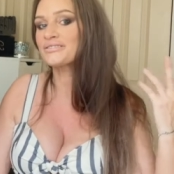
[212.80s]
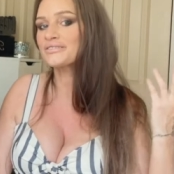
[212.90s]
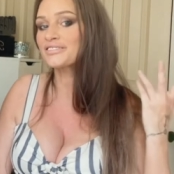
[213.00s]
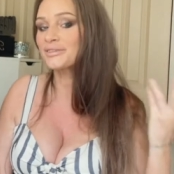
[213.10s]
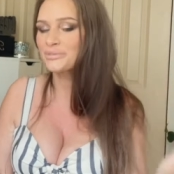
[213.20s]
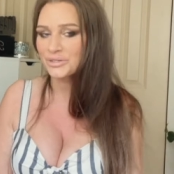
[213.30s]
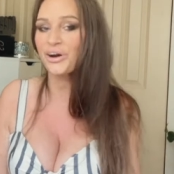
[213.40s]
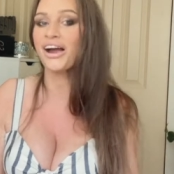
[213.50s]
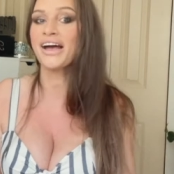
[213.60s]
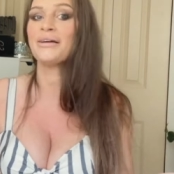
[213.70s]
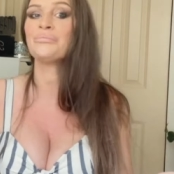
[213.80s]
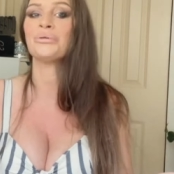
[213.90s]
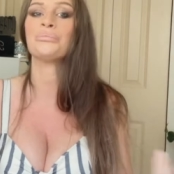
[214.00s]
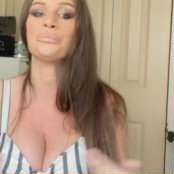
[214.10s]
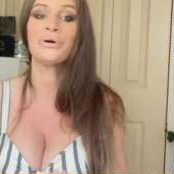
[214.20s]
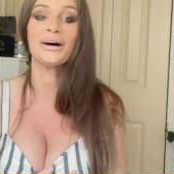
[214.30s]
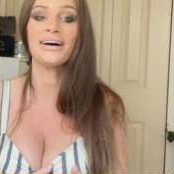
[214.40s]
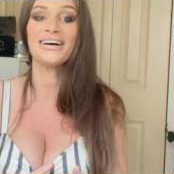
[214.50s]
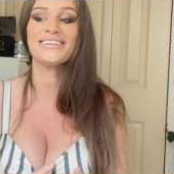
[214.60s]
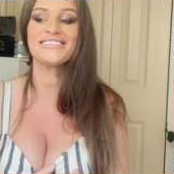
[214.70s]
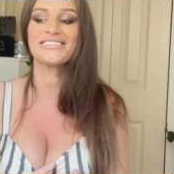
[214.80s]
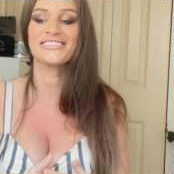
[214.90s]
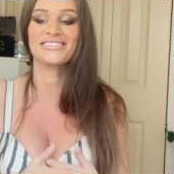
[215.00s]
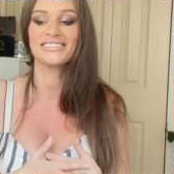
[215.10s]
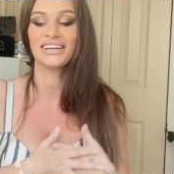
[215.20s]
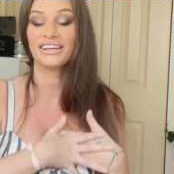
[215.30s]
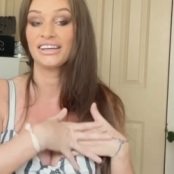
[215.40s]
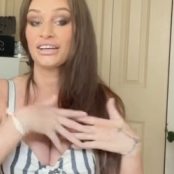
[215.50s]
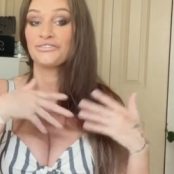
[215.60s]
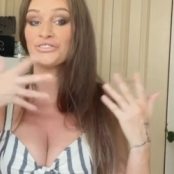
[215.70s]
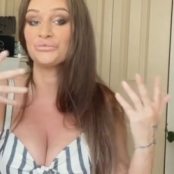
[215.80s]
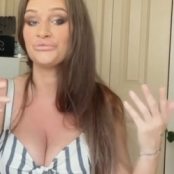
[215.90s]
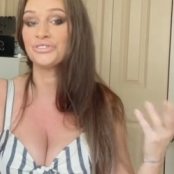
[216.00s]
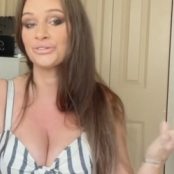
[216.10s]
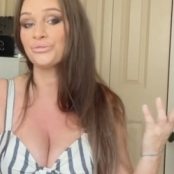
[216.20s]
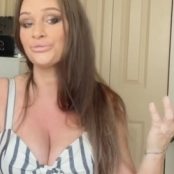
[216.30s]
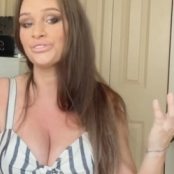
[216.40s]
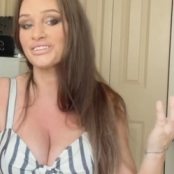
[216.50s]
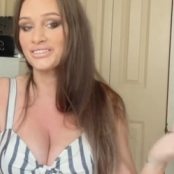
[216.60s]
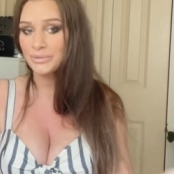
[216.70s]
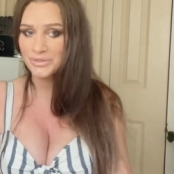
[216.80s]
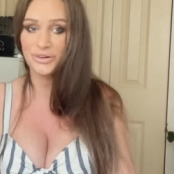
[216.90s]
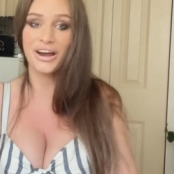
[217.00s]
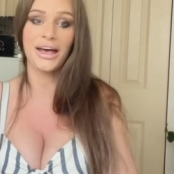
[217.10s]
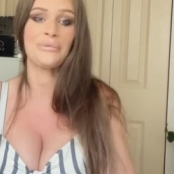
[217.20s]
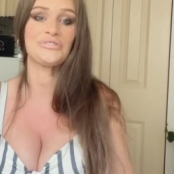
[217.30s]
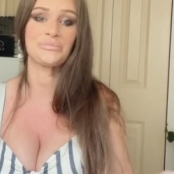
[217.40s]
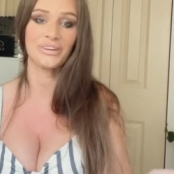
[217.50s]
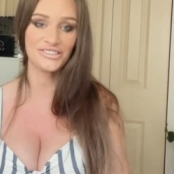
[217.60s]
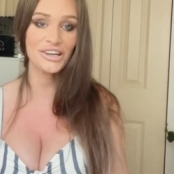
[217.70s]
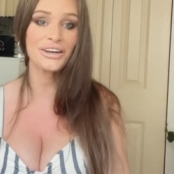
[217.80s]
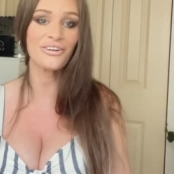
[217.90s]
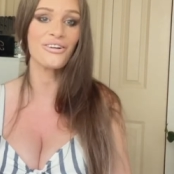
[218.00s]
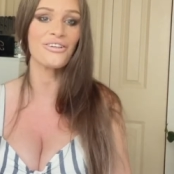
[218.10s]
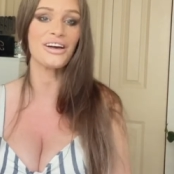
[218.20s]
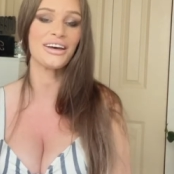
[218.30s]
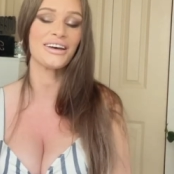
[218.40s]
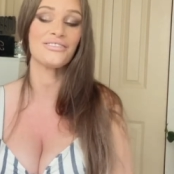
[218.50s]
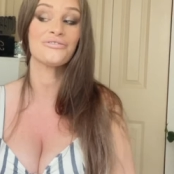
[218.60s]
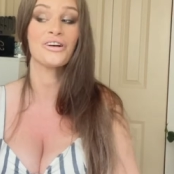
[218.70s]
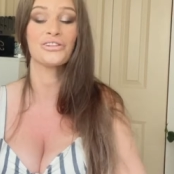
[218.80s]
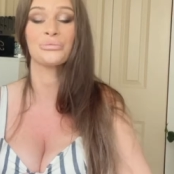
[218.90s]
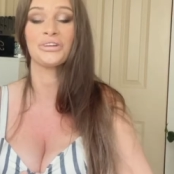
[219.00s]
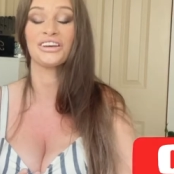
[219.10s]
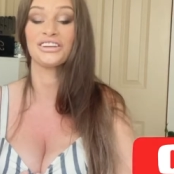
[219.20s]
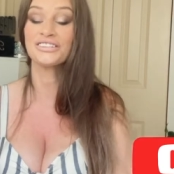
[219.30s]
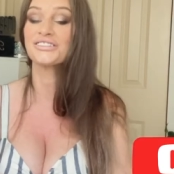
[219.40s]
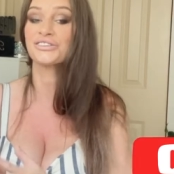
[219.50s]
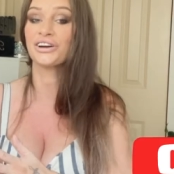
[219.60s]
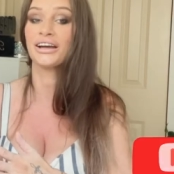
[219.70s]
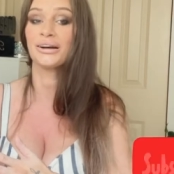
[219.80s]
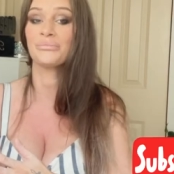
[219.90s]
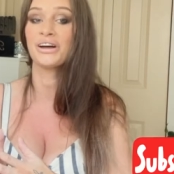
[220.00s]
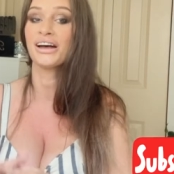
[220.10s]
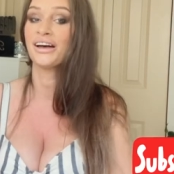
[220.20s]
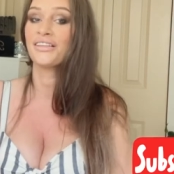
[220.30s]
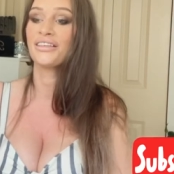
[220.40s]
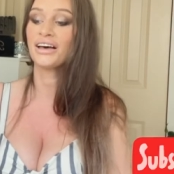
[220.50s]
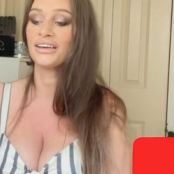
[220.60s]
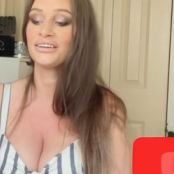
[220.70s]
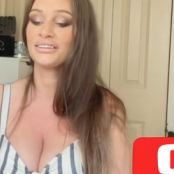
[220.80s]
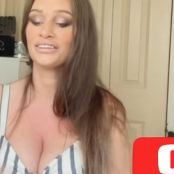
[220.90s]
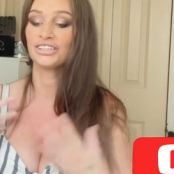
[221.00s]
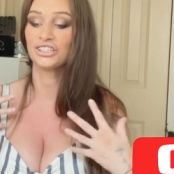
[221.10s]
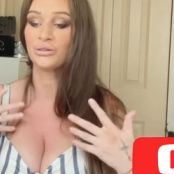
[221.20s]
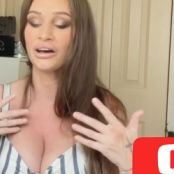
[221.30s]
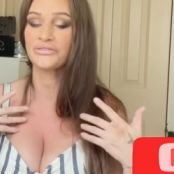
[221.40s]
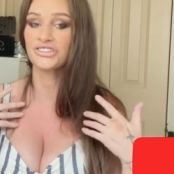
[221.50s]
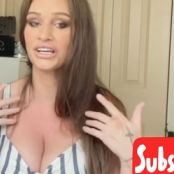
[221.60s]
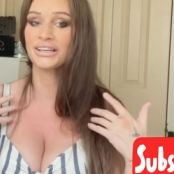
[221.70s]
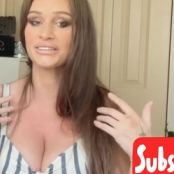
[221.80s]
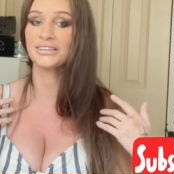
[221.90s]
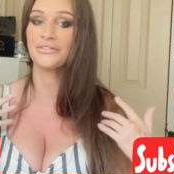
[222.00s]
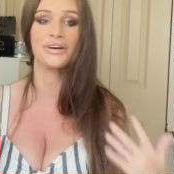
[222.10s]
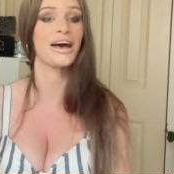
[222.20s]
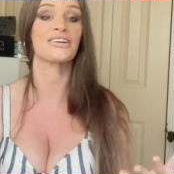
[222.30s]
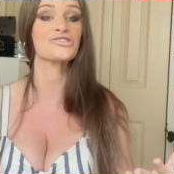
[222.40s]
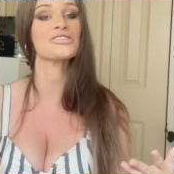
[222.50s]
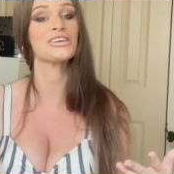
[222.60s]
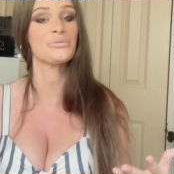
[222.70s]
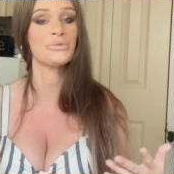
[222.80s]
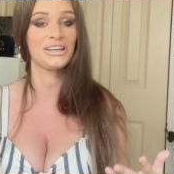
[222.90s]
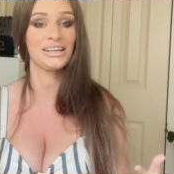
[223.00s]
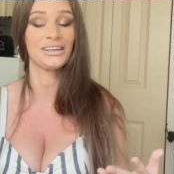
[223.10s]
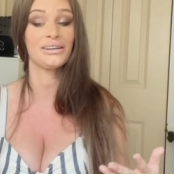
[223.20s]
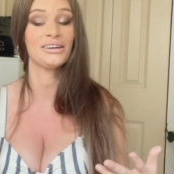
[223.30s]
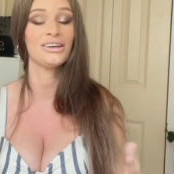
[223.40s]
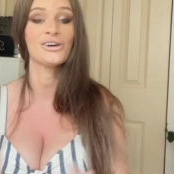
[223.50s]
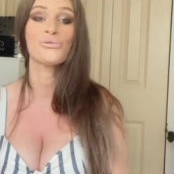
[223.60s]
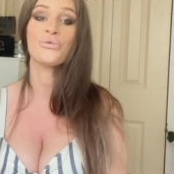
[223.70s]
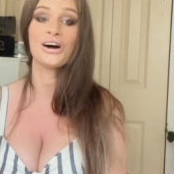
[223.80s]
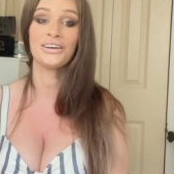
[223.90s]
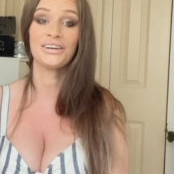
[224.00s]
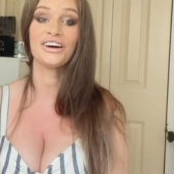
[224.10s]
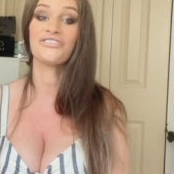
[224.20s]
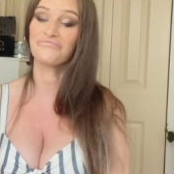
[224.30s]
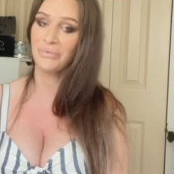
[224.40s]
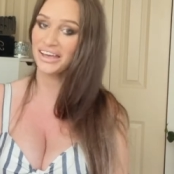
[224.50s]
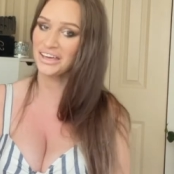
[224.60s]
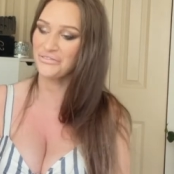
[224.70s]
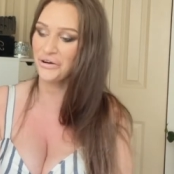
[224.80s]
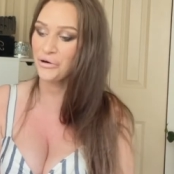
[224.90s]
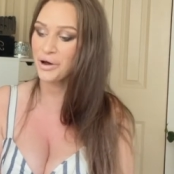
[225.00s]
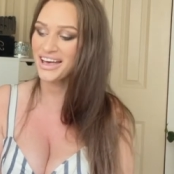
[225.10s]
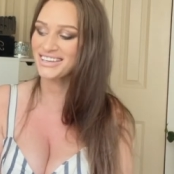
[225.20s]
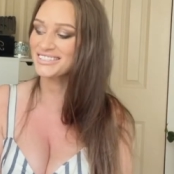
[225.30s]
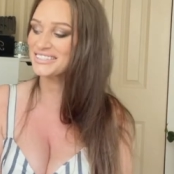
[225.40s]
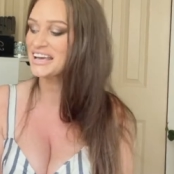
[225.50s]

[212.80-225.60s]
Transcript: subscribe, but if you do subscribe to my channel and follow me on Instagram, then you have a chance of actually winning one of my giveaways.